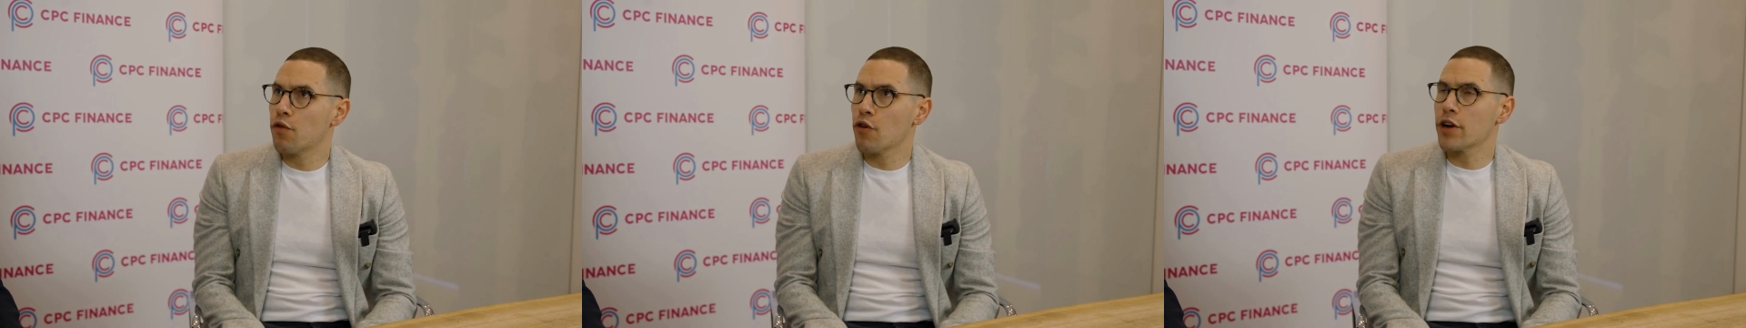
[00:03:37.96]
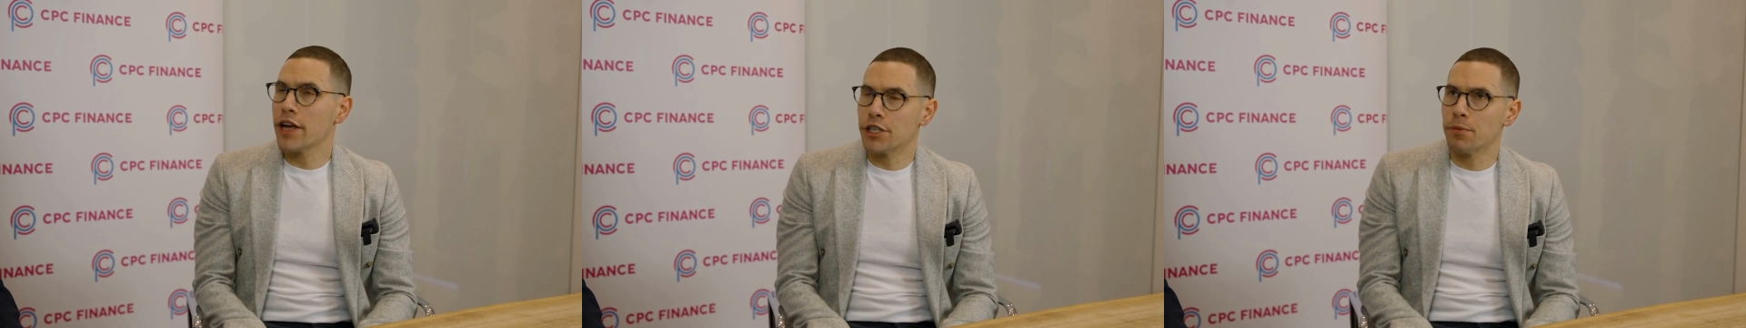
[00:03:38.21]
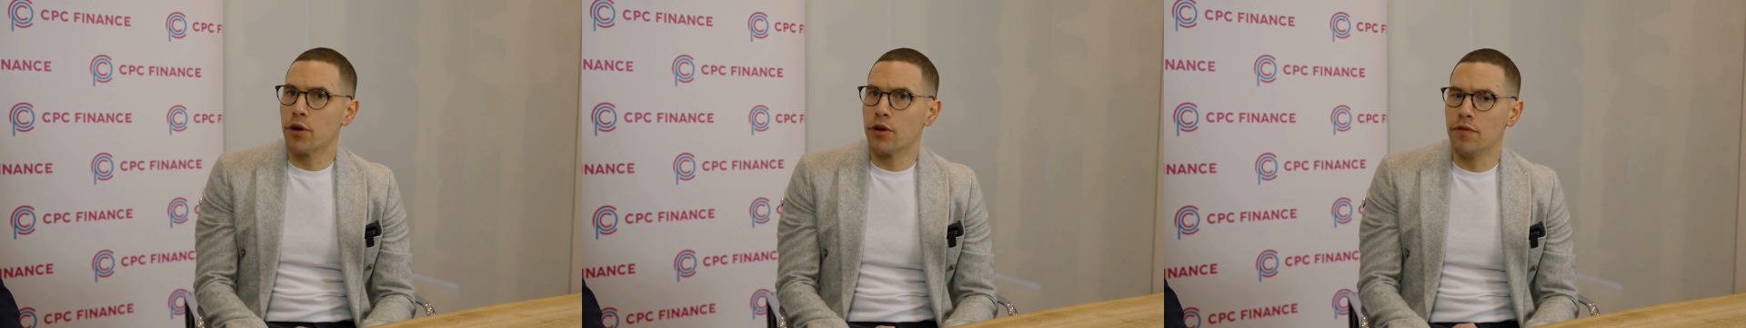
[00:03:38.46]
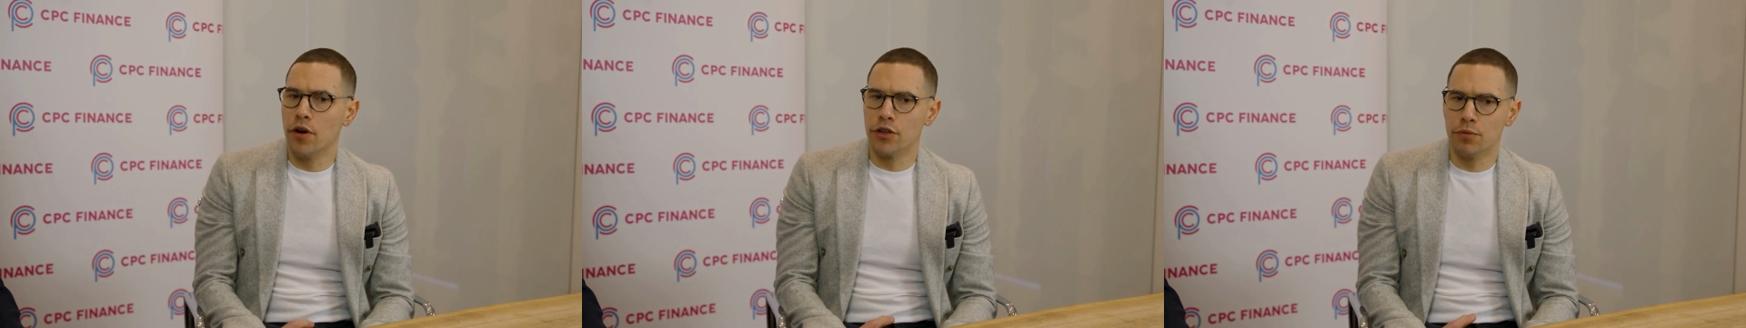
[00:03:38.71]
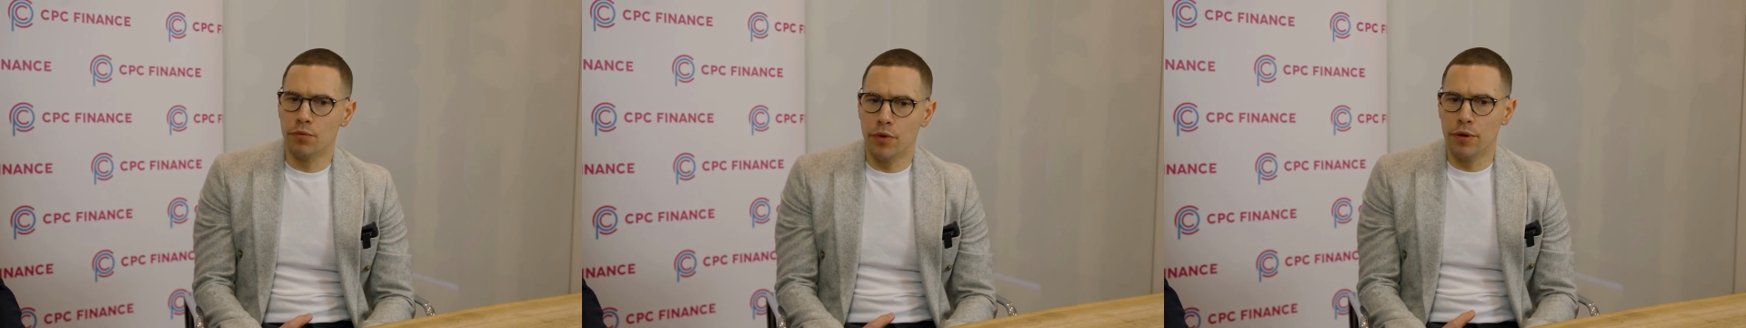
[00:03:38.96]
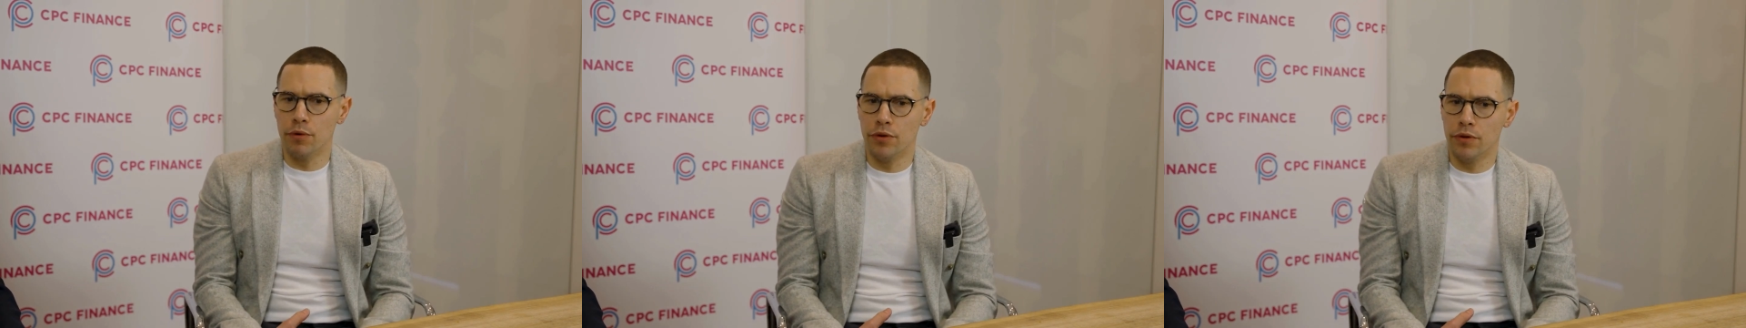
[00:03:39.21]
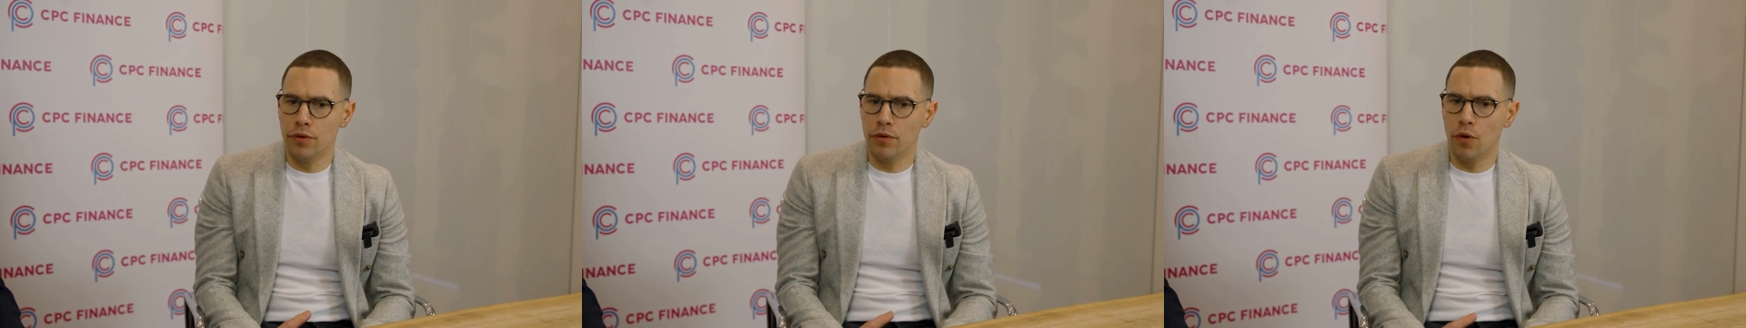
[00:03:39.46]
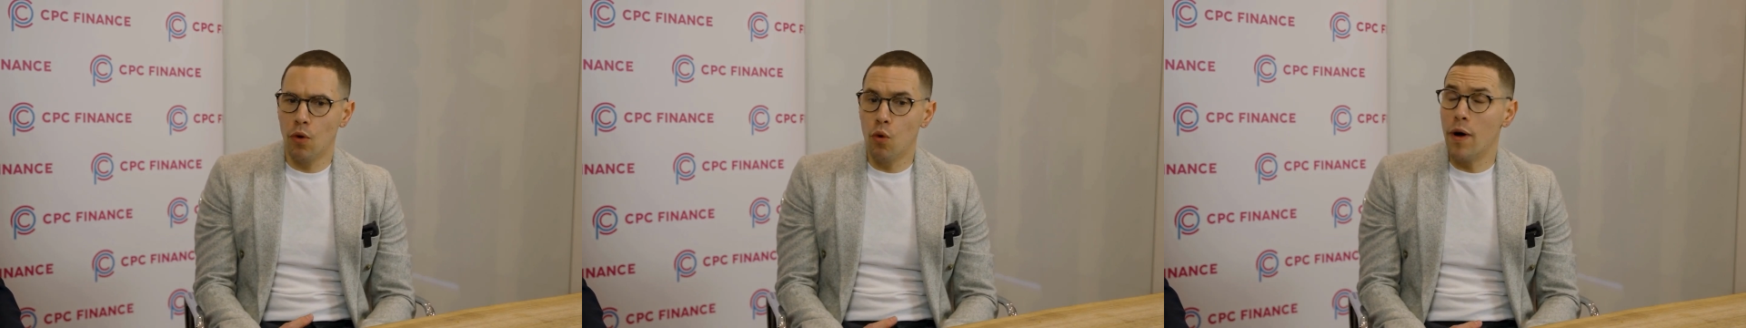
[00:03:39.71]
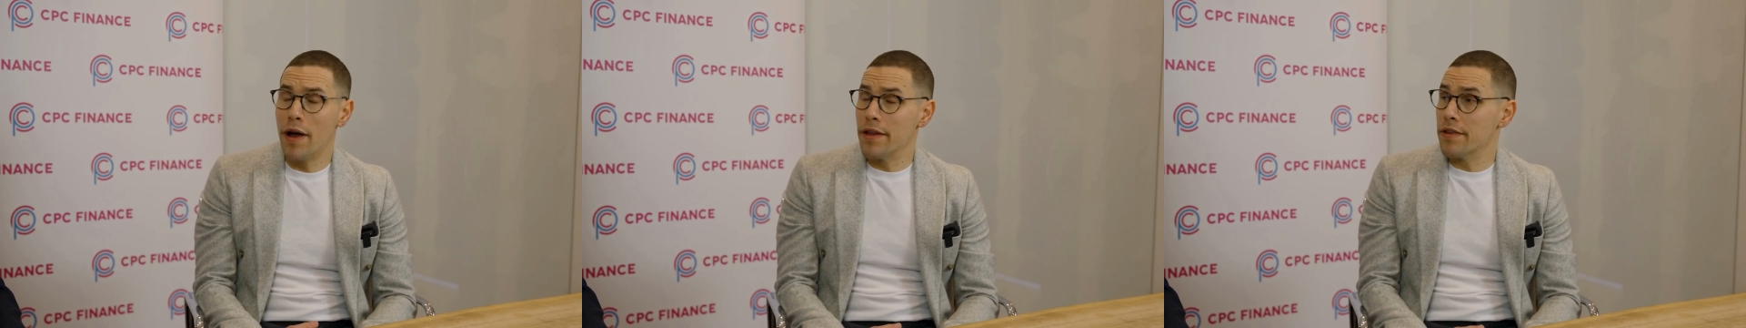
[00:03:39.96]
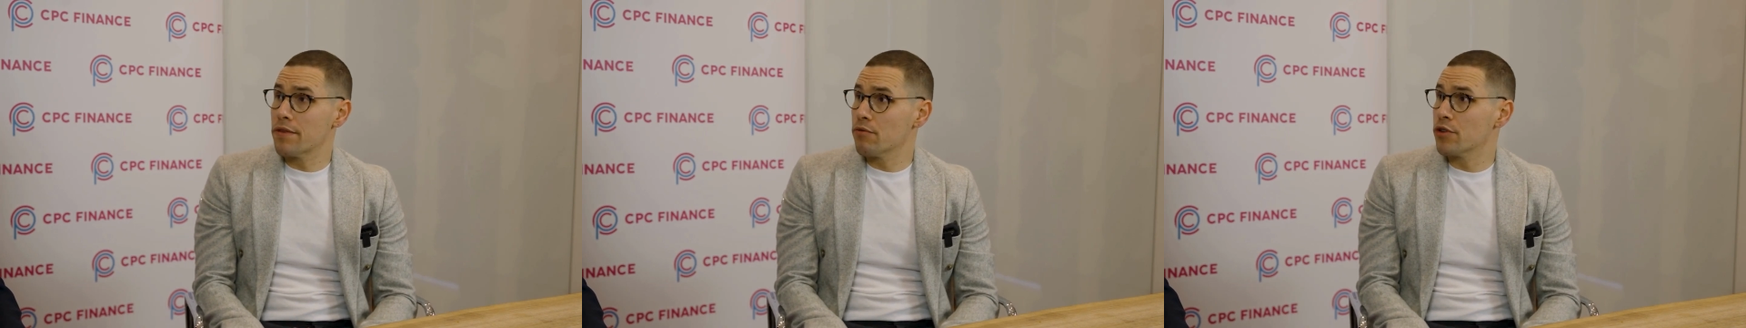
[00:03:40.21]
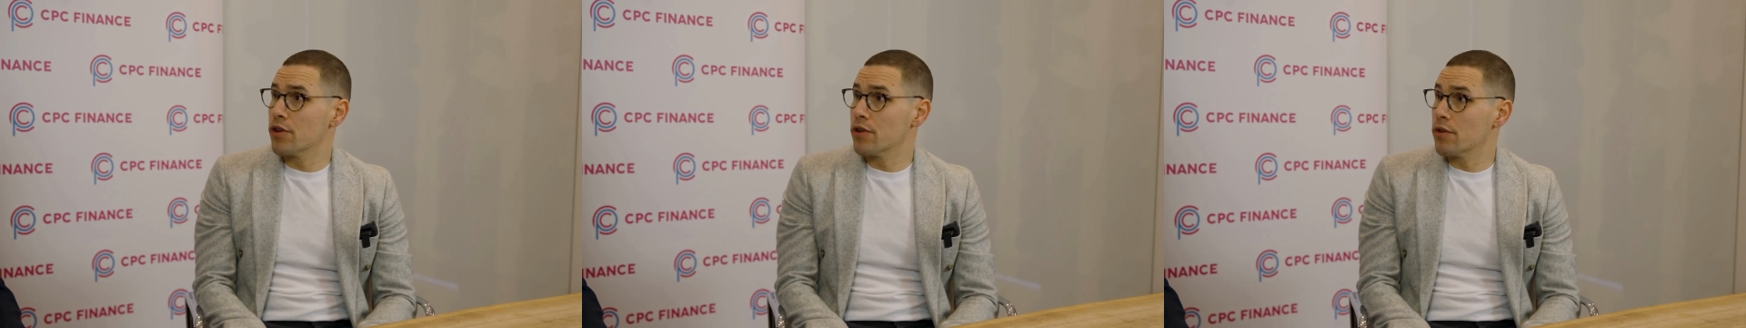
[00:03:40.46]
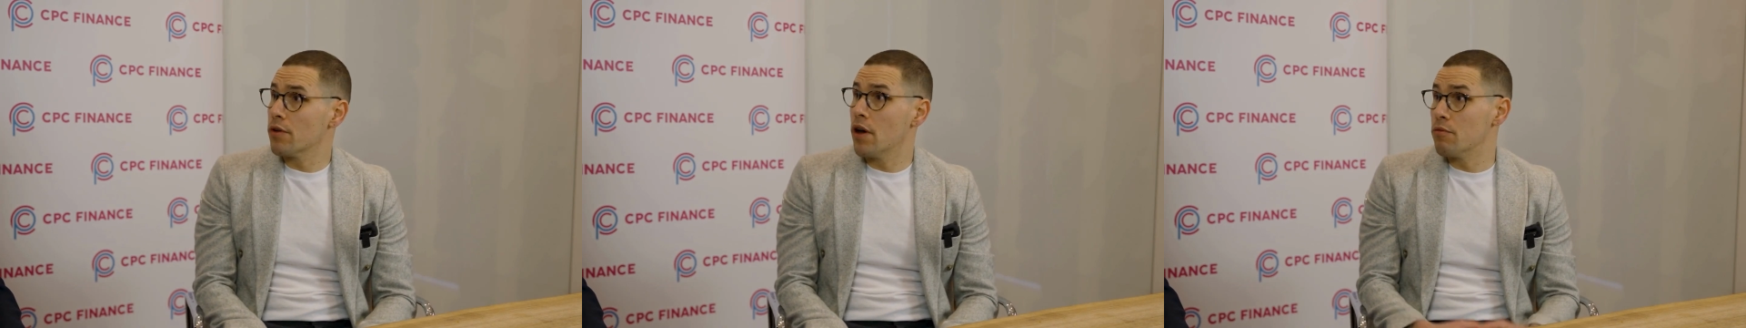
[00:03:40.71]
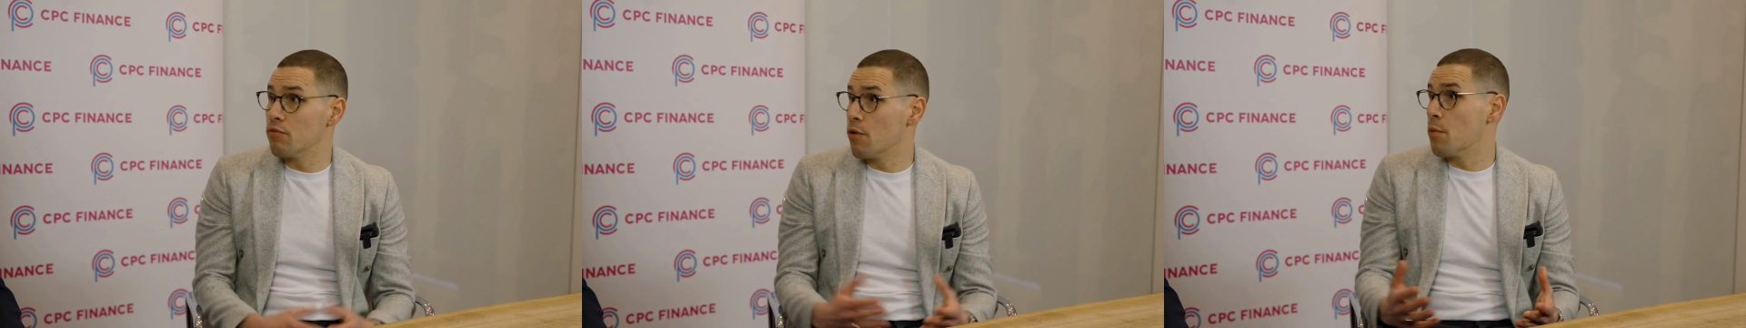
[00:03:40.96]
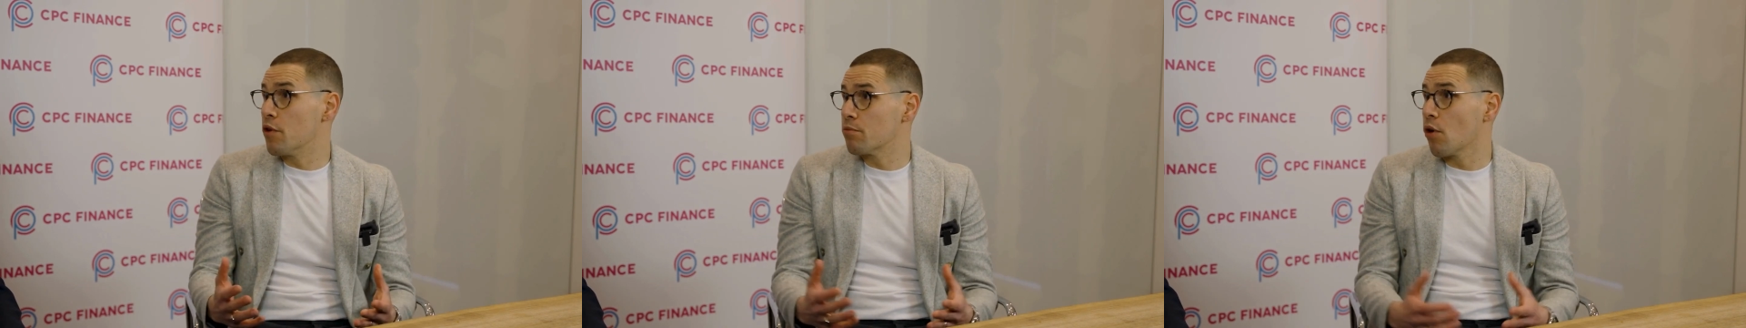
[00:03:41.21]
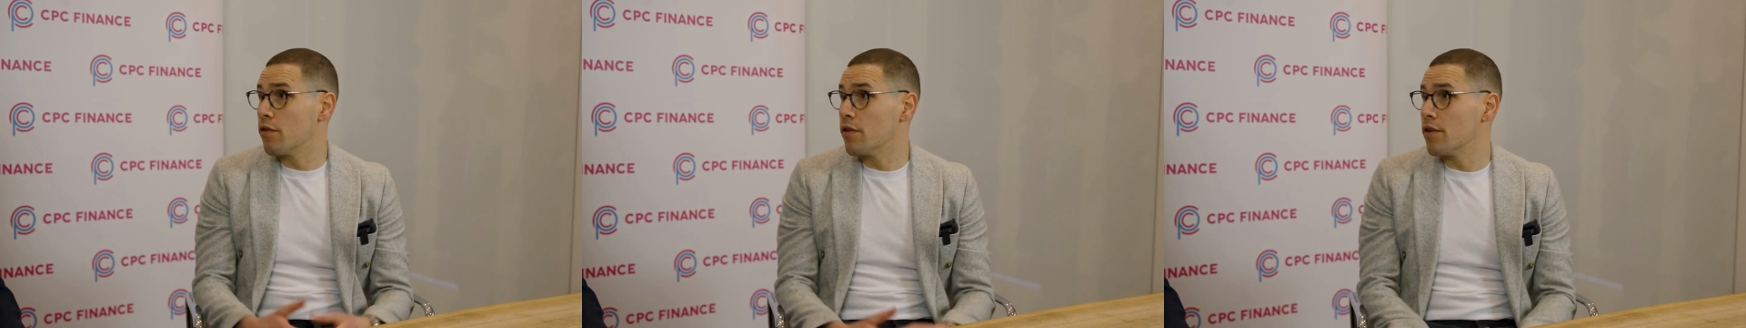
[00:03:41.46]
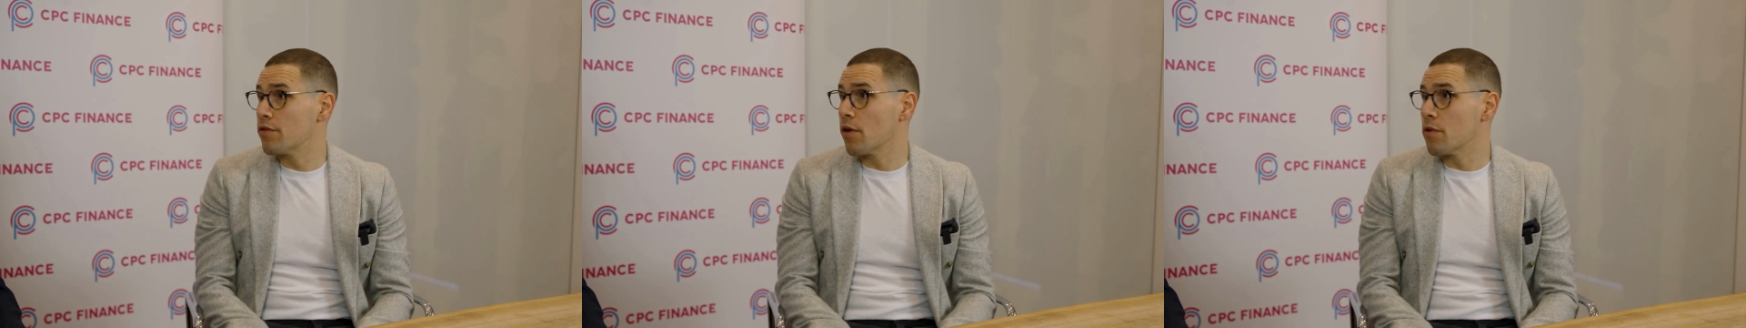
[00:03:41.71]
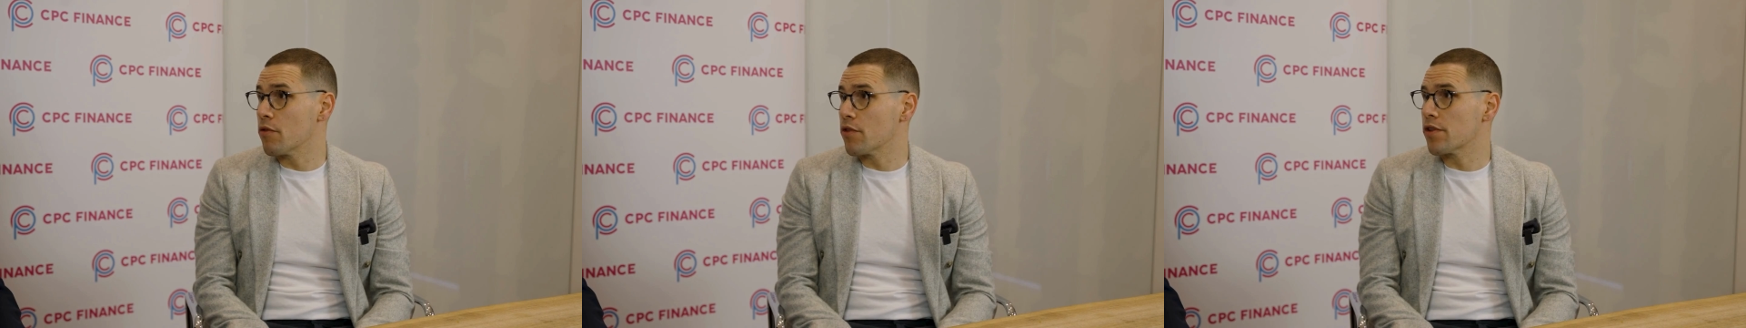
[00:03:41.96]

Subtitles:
For an HMO conversion, we would always remove profit from the